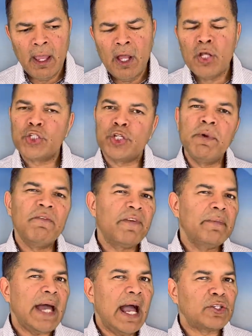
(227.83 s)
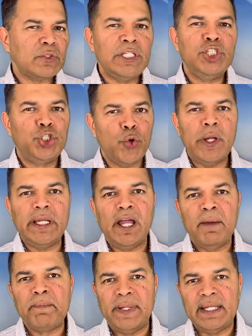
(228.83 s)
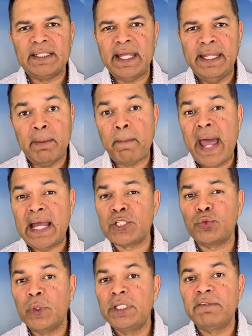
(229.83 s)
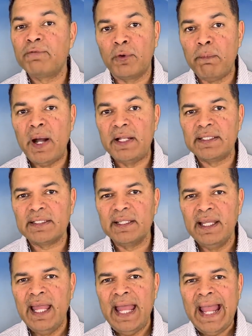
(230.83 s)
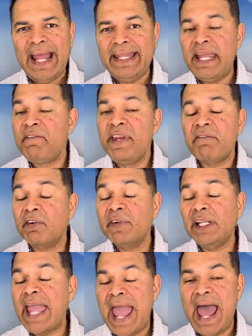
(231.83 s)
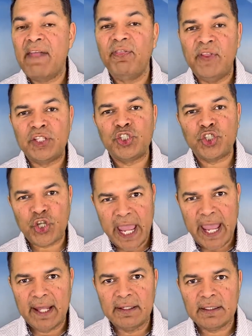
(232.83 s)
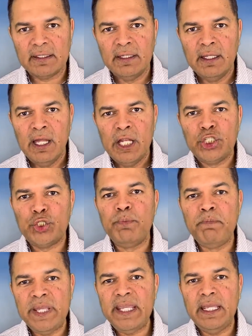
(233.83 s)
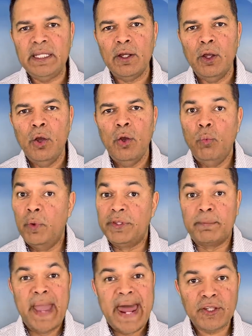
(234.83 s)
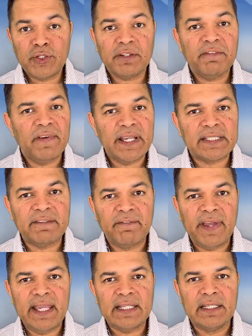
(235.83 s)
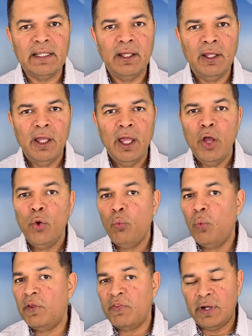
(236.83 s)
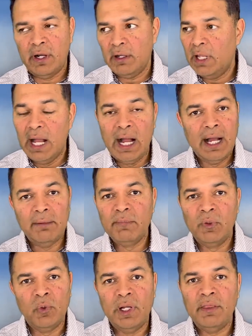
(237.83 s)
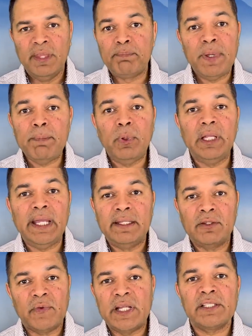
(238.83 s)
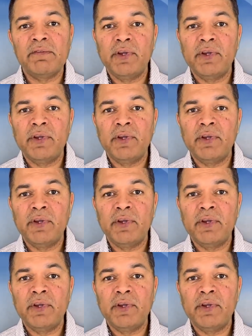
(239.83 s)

Some of them actually joined companies in the past 24 months and they never really had the chance to meet with their manager face-to-face, with the people in the rest of the